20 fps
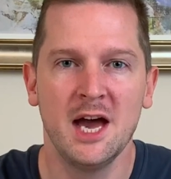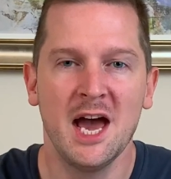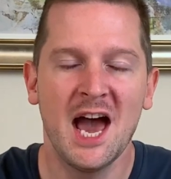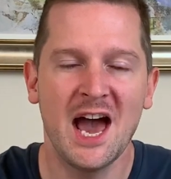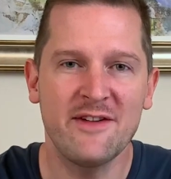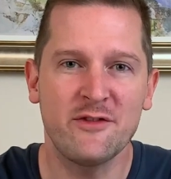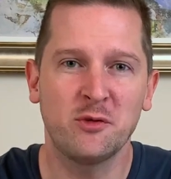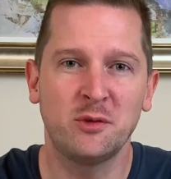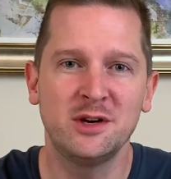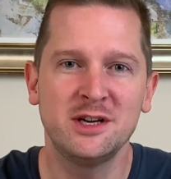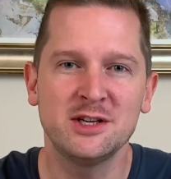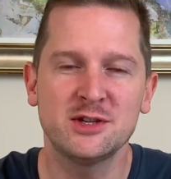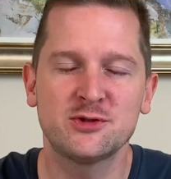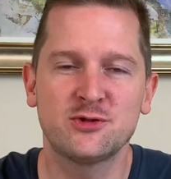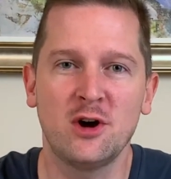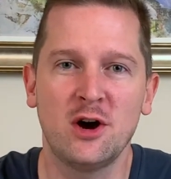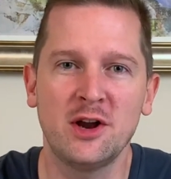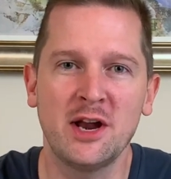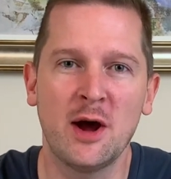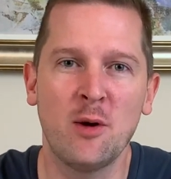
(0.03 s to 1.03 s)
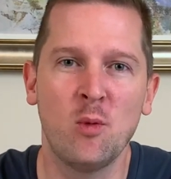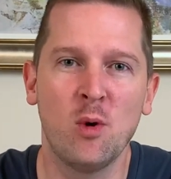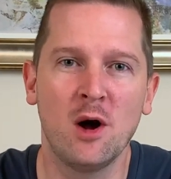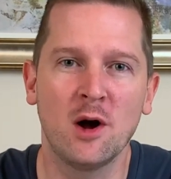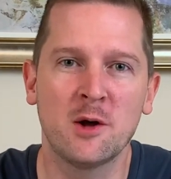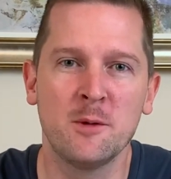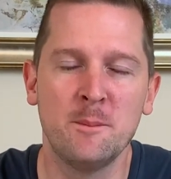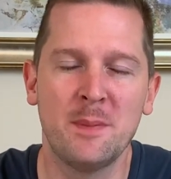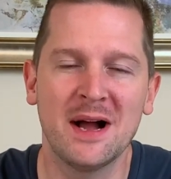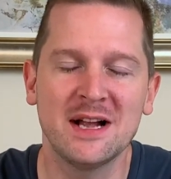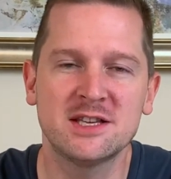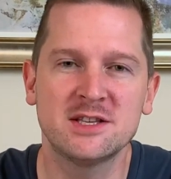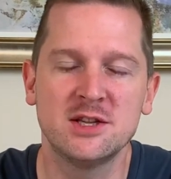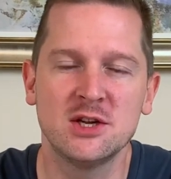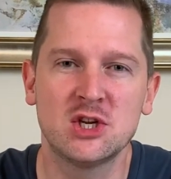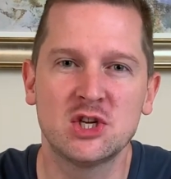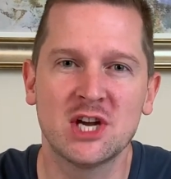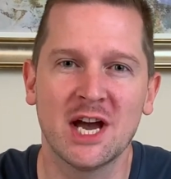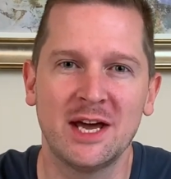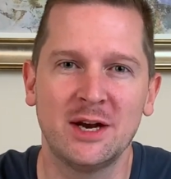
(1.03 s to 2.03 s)
Hey everyone, it's Grant and welcome back to
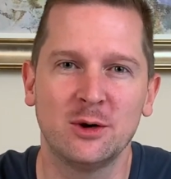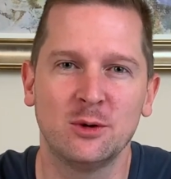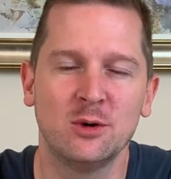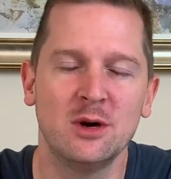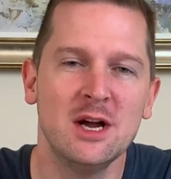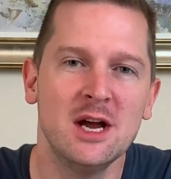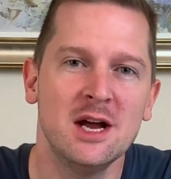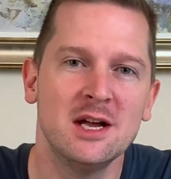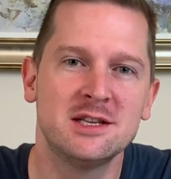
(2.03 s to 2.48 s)
the channel.